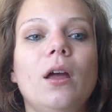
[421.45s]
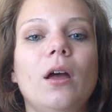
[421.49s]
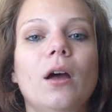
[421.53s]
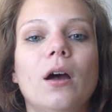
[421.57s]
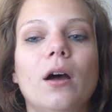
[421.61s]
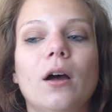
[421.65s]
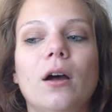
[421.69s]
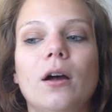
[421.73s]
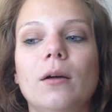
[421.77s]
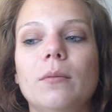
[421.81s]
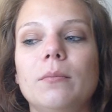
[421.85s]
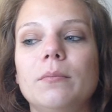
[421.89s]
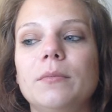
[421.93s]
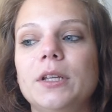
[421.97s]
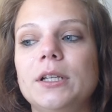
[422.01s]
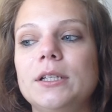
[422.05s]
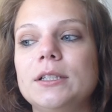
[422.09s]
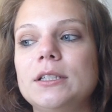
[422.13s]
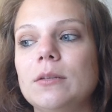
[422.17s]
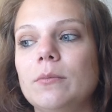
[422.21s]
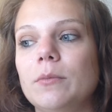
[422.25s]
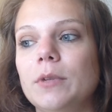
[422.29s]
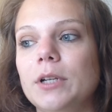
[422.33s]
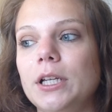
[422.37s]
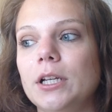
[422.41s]
and then
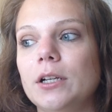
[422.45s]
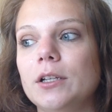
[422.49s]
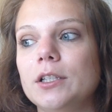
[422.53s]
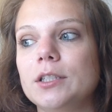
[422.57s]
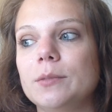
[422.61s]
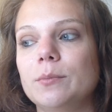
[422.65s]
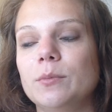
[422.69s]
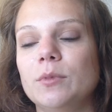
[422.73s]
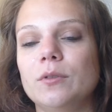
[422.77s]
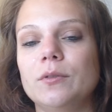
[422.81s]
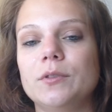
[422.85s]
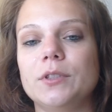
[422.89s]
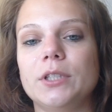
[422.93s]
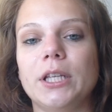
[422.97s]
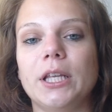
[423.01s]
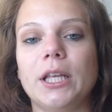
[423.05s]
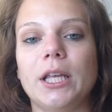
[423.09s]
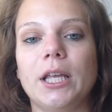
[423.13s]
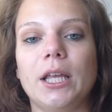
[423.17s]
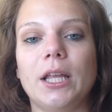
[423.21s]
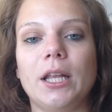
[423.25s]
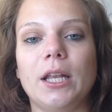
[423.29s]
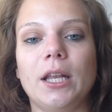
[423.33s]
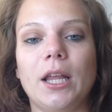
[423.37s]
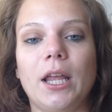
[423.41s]
somebody else moves in,
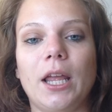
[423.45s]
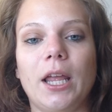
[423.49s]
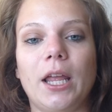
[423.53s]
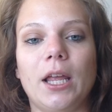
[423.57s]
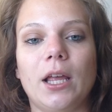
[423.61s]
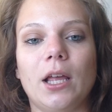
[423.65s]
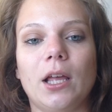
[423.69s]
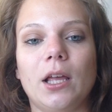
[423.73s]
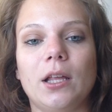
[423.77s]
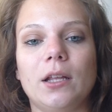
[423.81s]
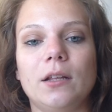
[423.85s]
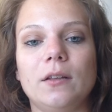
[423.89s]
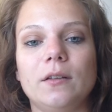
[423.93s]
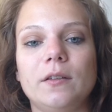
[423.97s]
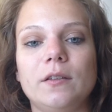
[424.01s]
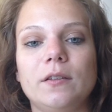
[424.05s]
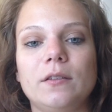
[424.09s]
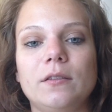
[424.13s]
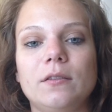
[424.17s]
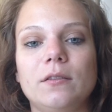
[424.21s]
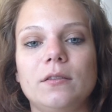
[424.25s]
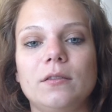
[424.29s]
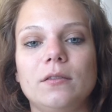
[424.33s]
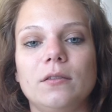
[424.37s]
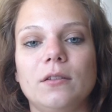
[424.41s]
and
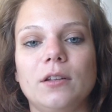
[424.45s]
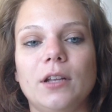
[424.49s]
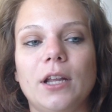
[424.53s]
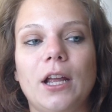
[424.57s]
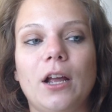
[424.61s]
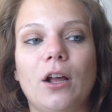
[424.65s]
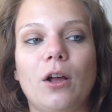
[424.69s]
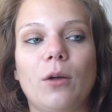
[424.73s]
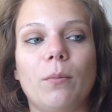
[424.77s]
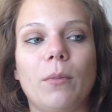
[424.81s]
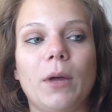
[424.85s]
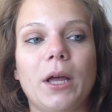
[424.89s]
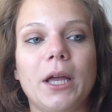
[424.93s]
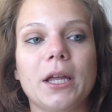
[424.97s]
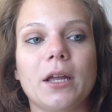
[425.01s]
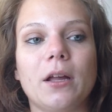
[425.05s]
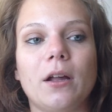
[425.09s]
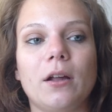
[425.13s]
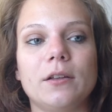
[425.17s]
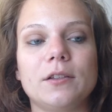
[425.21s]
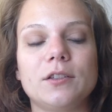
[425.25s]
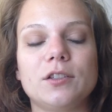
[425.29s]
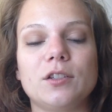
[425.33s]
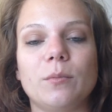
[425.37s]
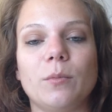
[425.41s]
now my
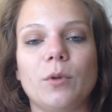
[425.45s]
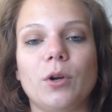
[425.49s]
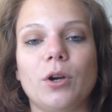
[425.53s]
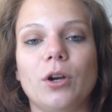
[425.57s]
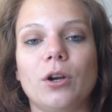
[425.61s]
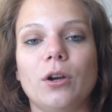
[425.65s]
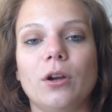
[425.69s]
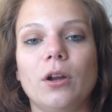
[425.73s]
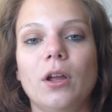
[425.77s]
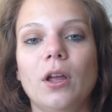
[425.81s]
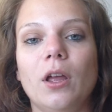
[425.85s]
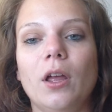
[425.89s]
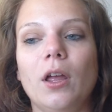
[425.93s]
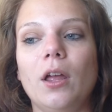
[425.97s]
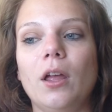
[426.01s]
customer,